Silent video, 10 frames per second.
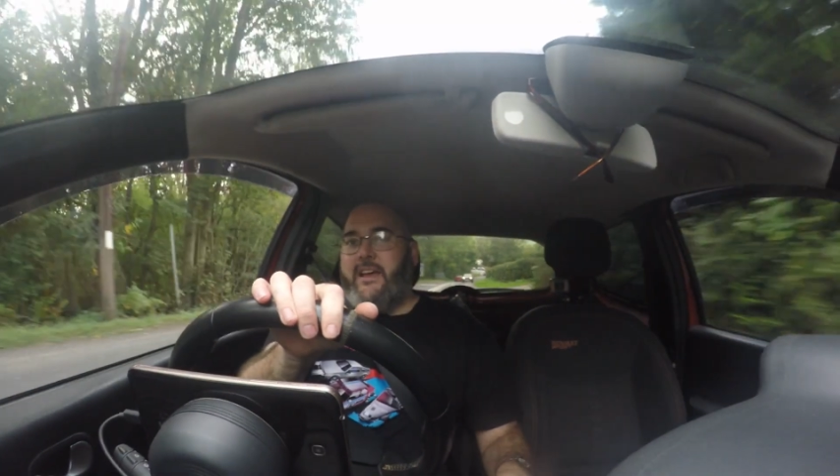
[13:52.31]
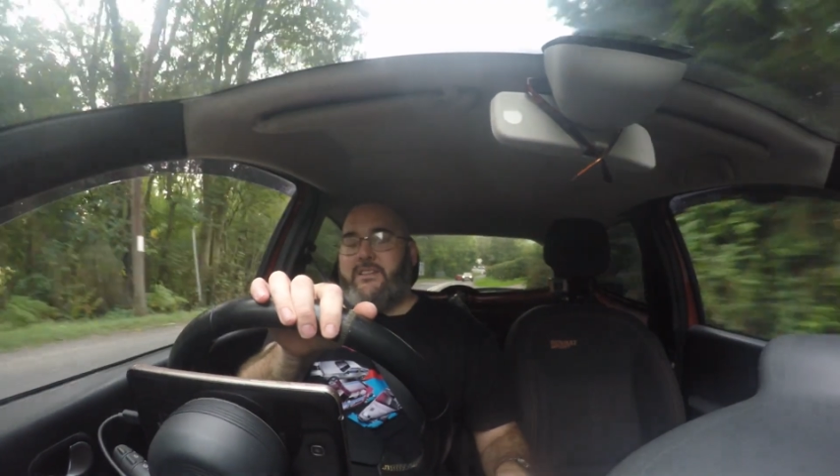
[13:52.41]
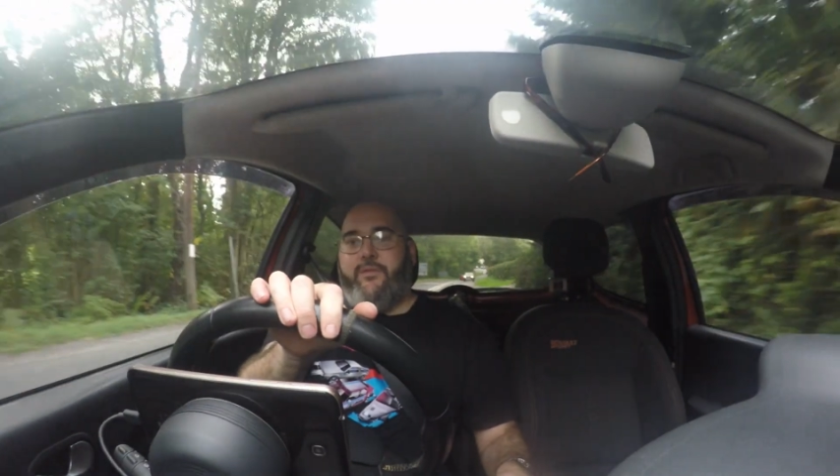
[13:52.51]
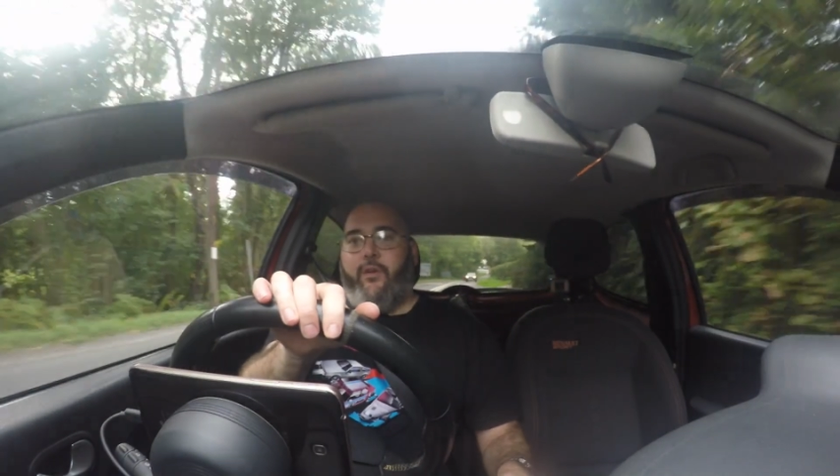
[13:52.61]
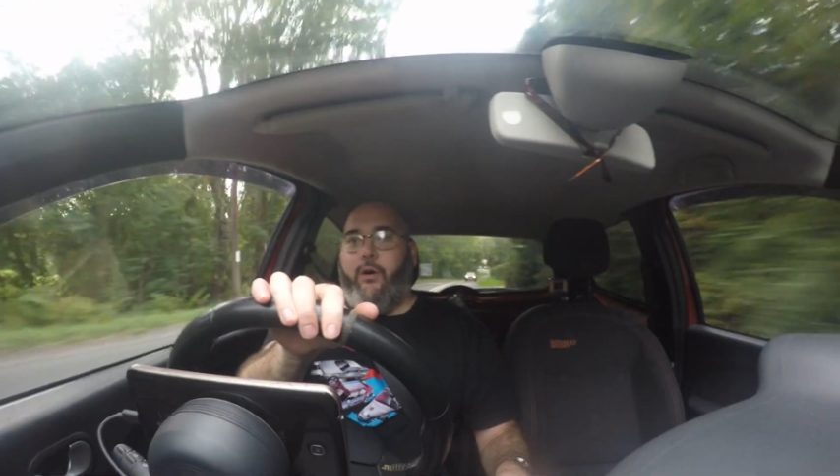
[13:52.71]

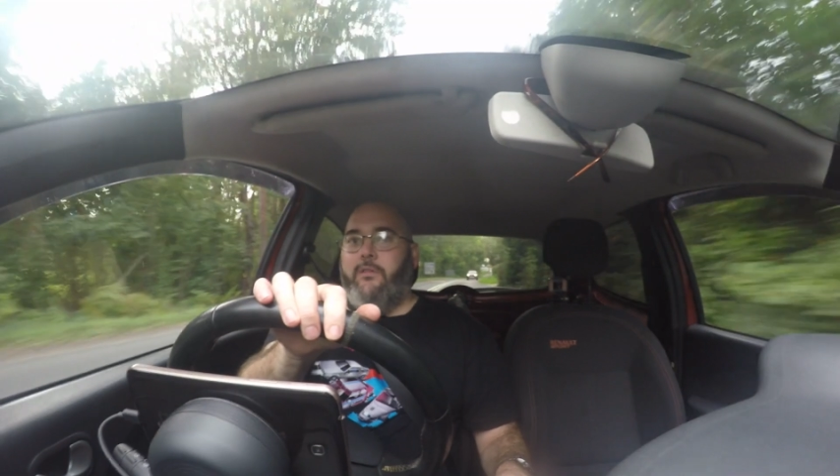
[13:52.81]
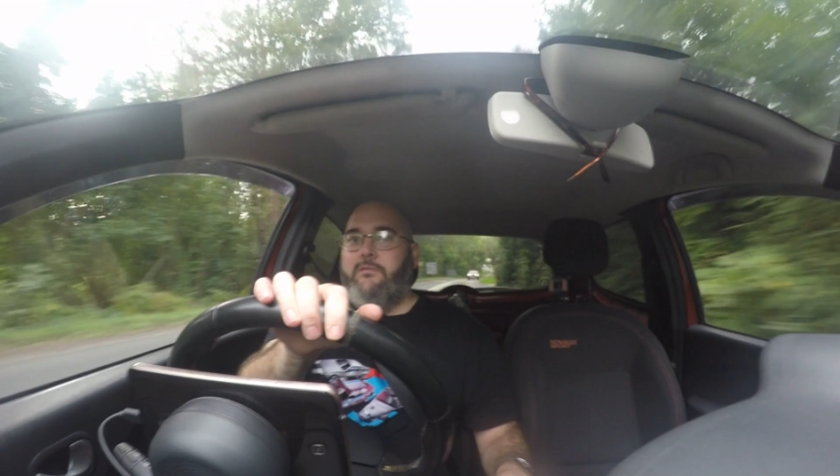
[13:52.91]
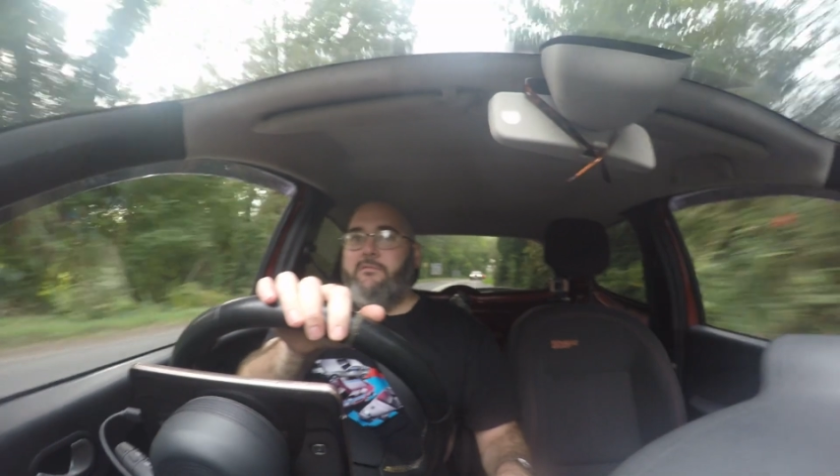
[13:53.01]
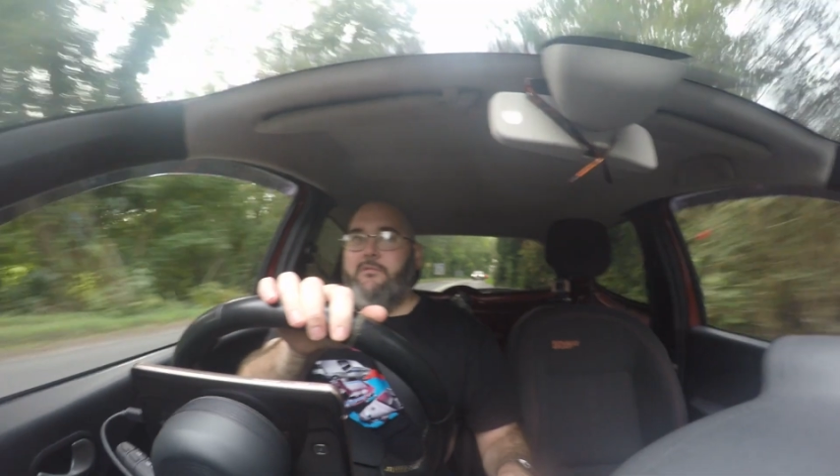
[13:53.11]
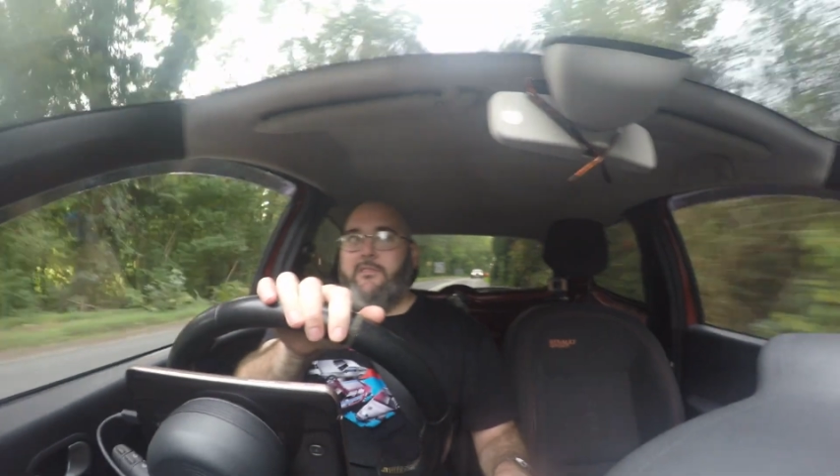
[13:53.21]
S4
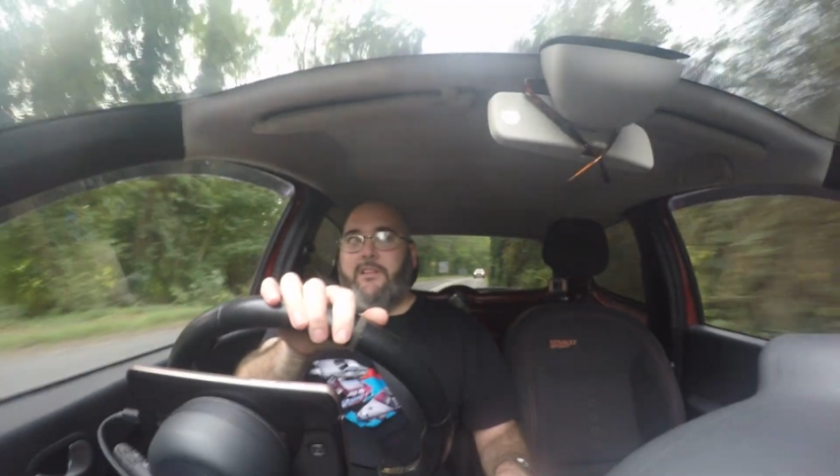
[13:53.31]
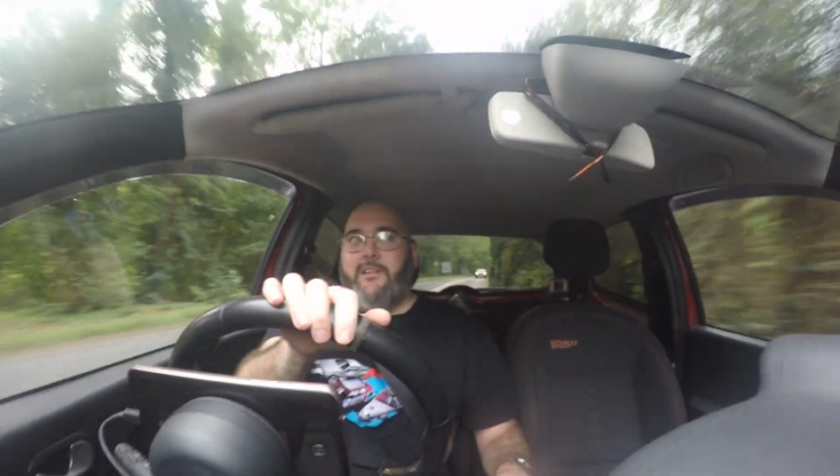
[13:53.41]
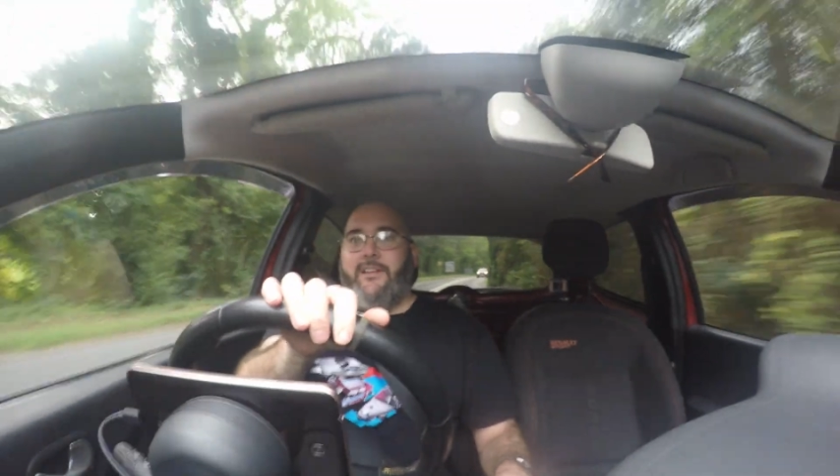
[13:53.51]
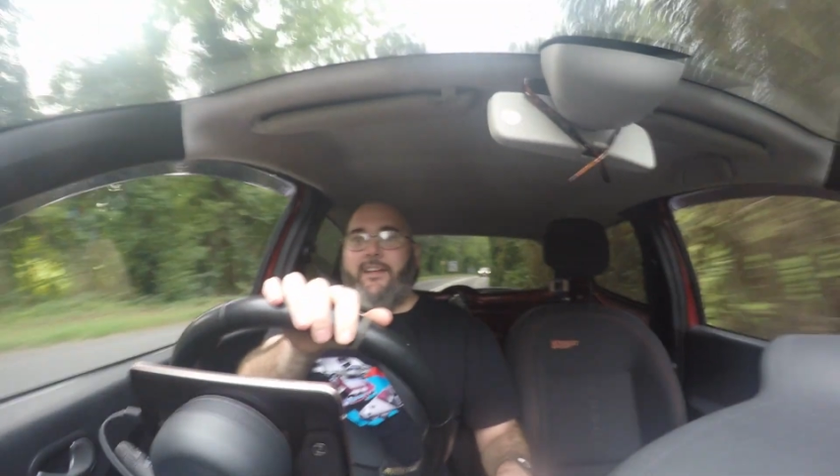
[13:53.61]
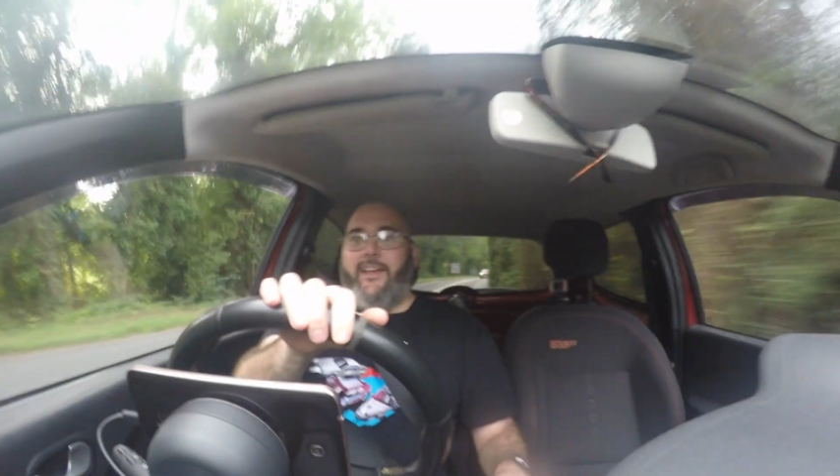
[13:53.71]

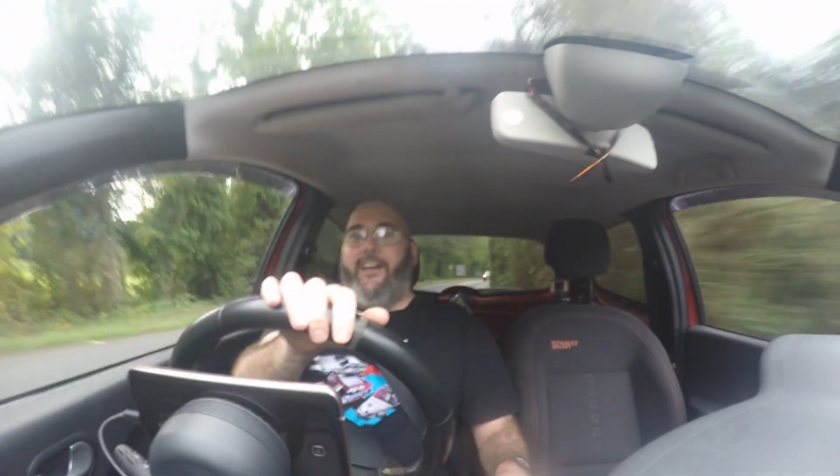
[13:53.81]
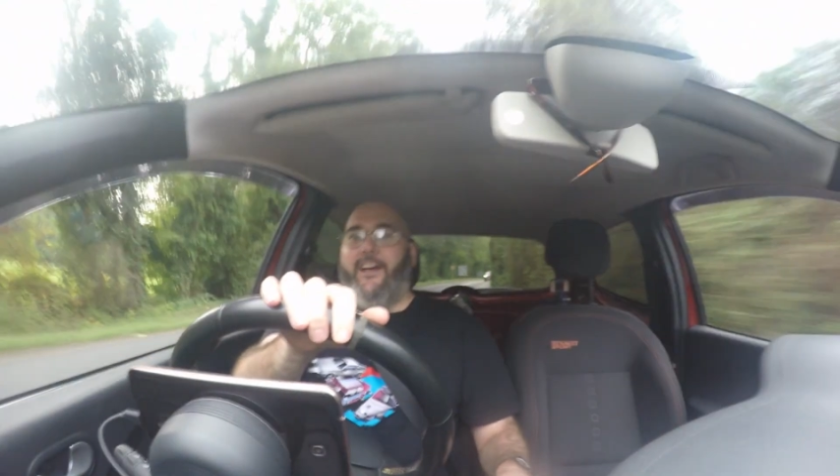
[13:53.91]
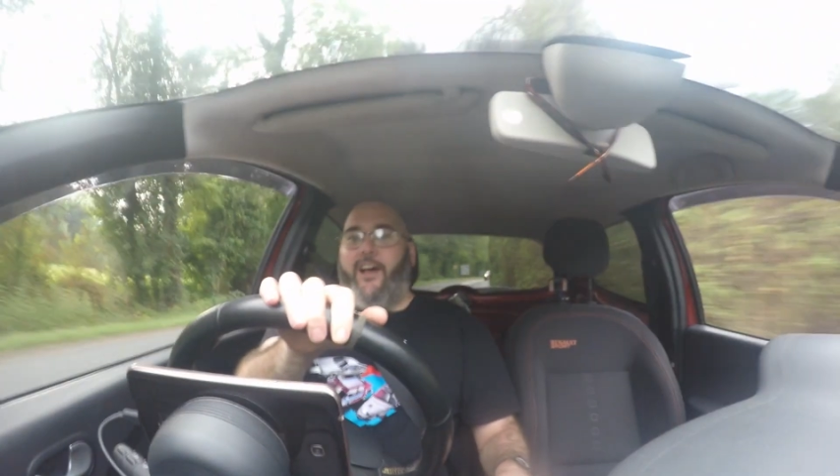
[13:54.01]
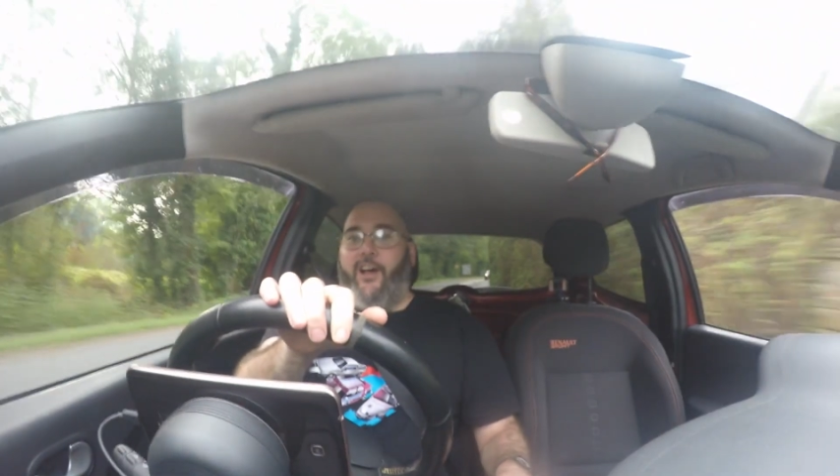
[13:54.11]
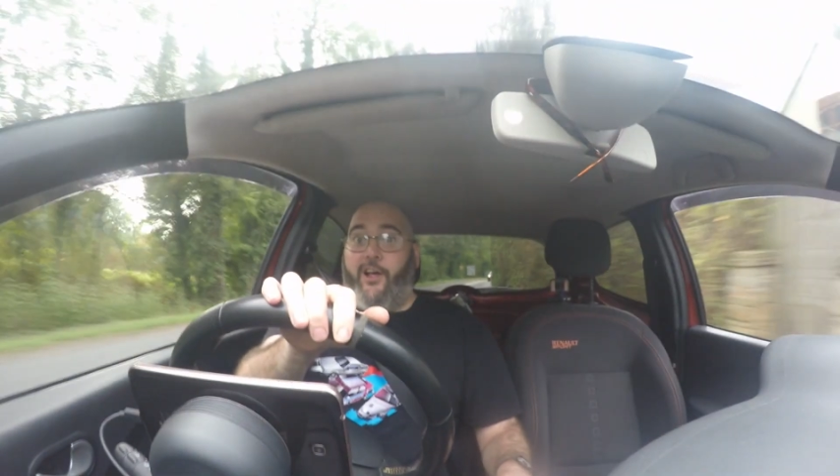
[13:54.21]

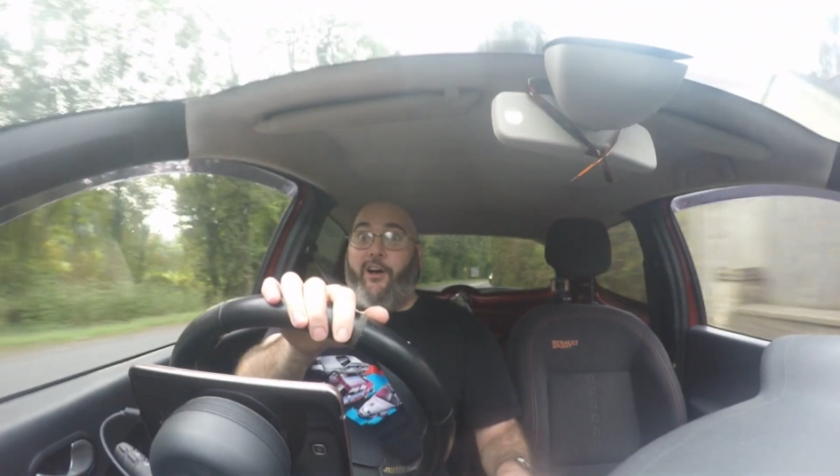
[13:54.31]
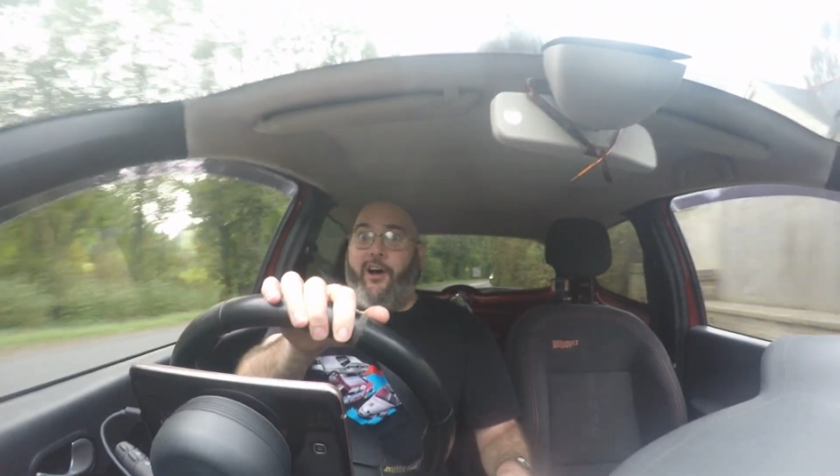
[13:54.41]
at